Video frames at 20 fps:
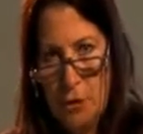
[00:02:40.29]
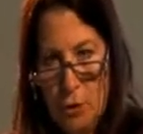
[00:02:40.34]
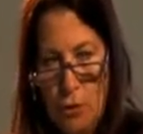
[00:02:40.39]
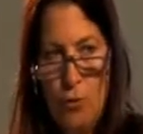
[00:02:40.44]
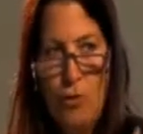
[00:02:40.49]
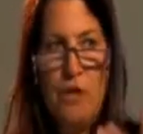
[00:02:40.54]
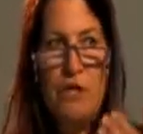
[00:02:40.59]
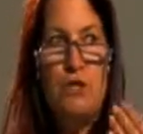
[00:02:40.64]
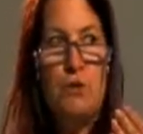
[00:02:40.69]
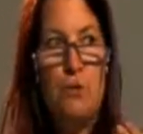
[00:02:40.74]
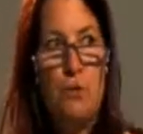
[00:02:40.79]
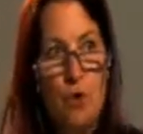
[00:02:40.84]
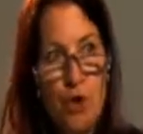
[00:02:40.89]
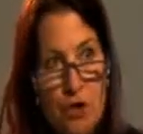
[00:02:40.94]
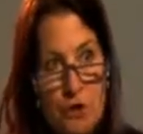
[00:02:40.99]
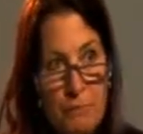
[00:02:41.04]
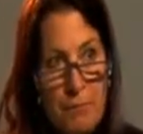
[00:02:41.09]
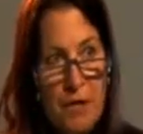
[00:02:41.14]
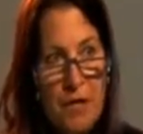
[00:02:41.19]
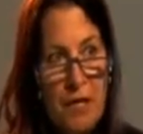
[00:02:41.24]
which
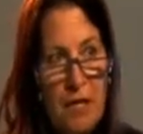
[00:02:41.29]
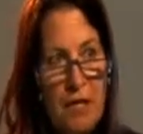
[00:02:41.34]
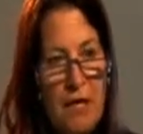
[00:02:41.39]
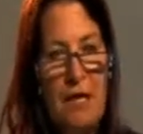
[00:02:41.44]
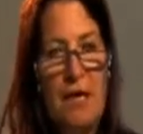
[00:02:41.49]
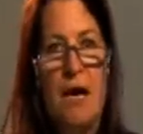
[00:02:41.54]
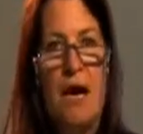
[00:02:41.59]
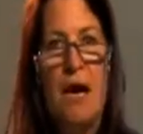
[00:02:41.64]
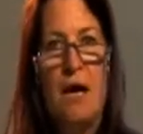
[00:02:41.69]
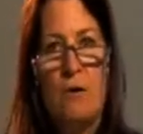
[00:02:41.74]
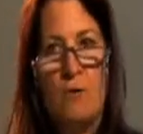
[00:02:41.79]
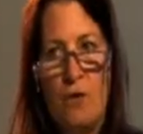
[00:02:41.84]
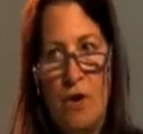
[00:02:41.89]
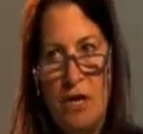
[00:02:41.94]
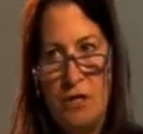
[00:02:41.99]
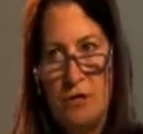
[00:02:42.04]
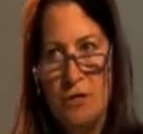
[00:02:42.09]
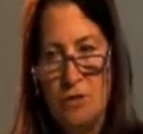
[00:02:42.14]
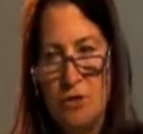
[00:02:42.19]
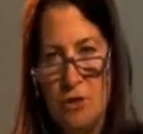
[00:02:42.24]
would be a
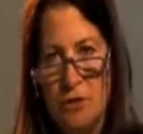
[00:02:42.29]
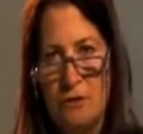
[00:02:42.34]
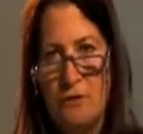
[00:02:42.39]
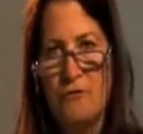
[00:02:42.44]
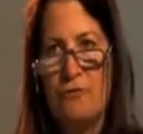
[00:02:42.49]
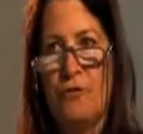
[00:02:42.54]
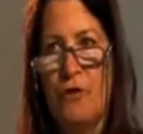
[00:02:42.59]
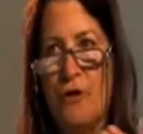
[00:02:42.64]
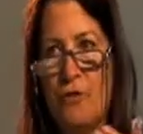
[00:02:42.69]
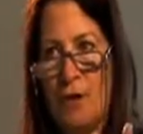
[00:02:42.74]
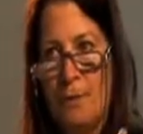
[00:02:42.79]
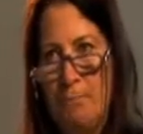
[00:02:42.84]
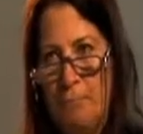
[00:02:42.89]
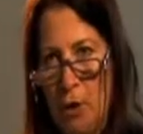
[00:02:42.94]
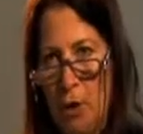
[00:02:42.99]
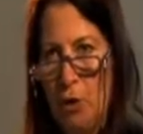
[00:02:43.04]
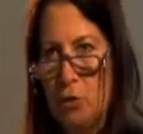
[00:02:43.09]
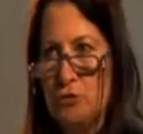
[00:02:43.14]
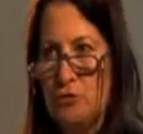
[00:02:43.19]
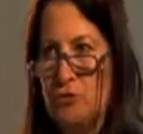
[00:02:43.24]
question for the
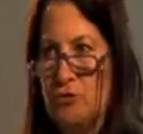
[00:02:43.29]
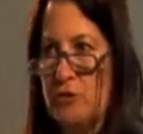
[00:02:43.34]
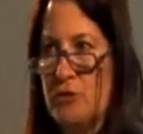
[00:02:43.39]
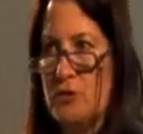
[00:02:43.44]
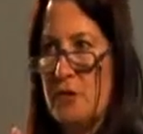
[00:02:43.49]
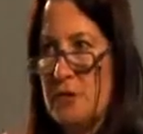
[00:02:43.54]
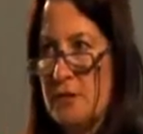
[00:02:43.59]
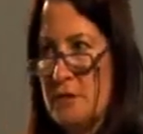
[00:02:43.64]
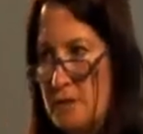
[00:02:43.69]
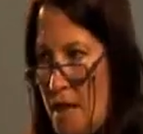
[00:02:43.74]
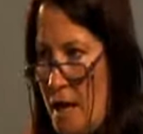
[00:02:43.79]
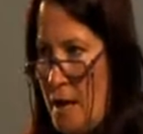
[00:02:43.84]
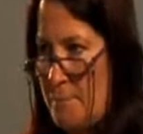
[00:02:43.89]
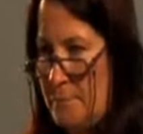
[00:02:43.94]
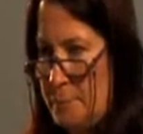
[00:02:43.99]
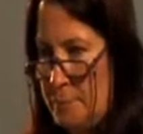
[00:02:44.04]
post step.